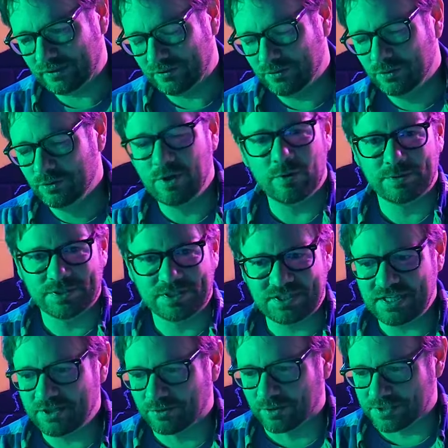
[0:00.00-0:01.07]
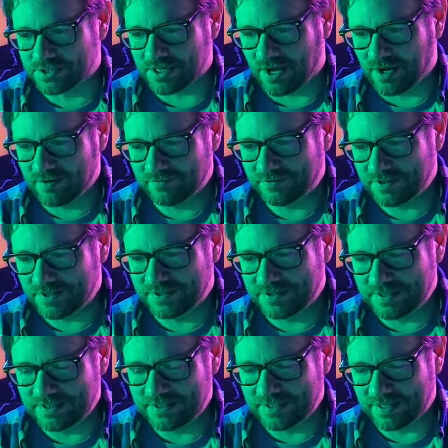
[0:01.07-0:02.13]
who know the secrets of
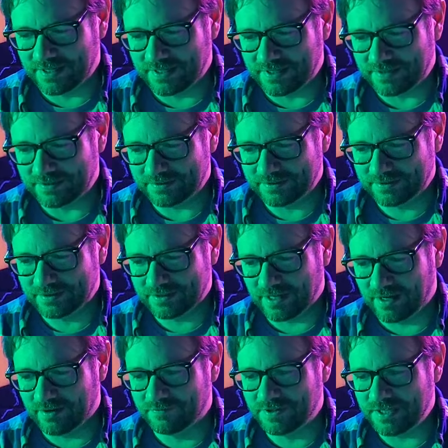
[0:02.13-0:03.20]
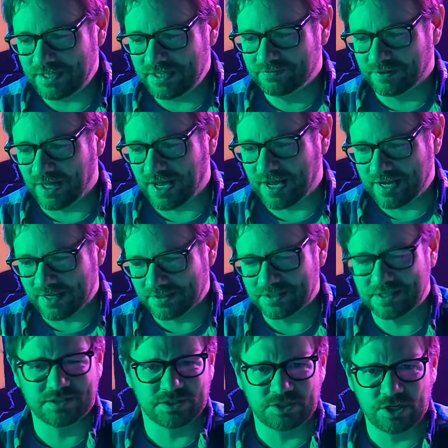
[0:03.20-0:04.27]
the evil hand,
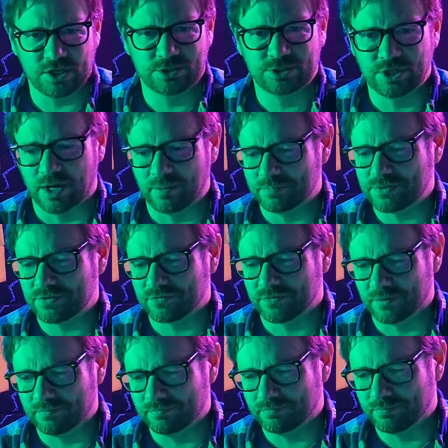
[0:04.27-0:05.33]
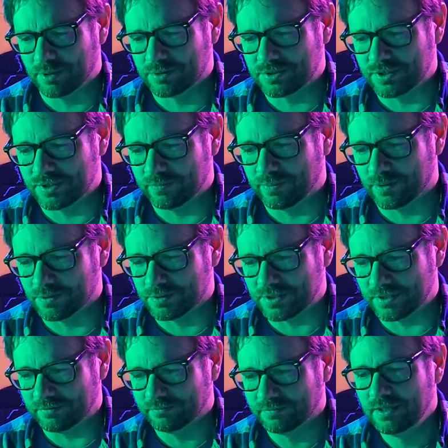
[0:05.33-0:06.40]
because it jumps from person to
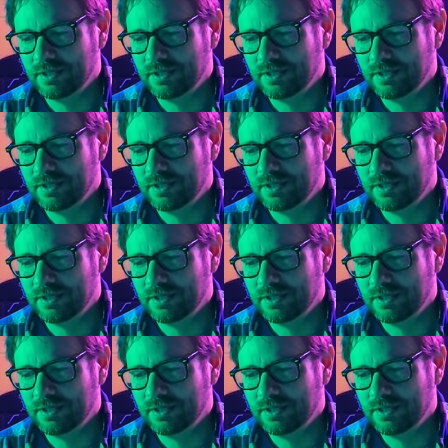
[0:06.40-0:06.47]
person.